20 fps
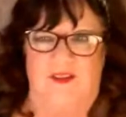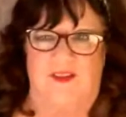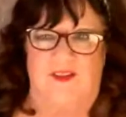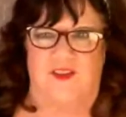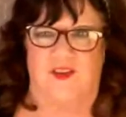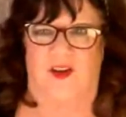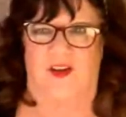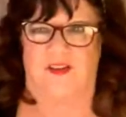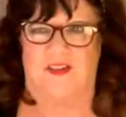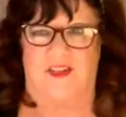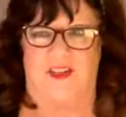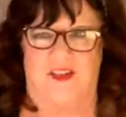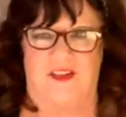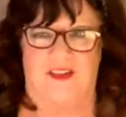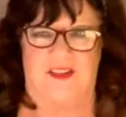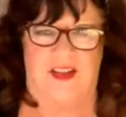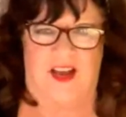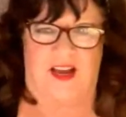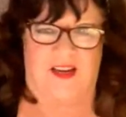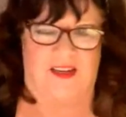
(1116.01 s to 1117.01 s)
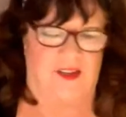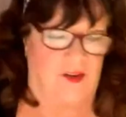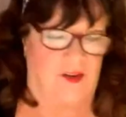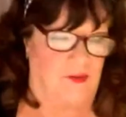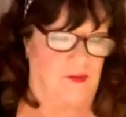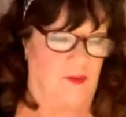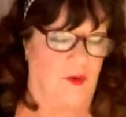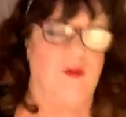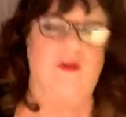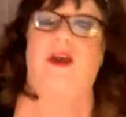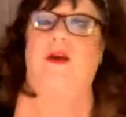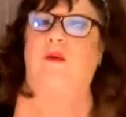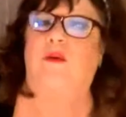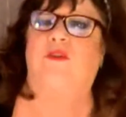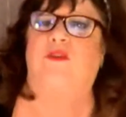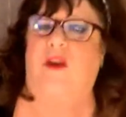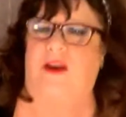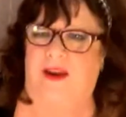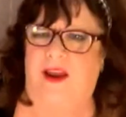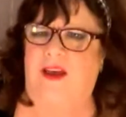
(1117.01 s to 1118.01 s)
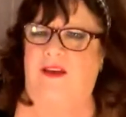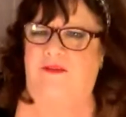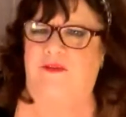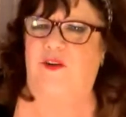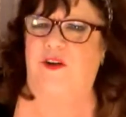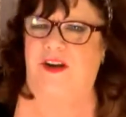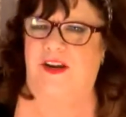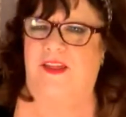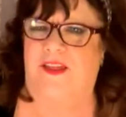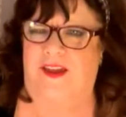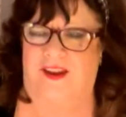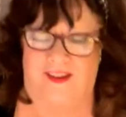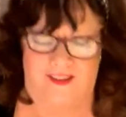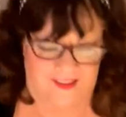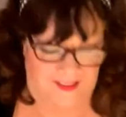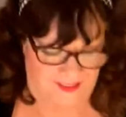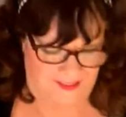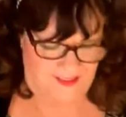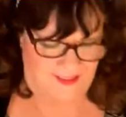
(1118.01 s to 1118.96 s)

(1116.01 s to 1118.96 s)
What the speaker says: Salty and Tati go, okay, we'll try California then.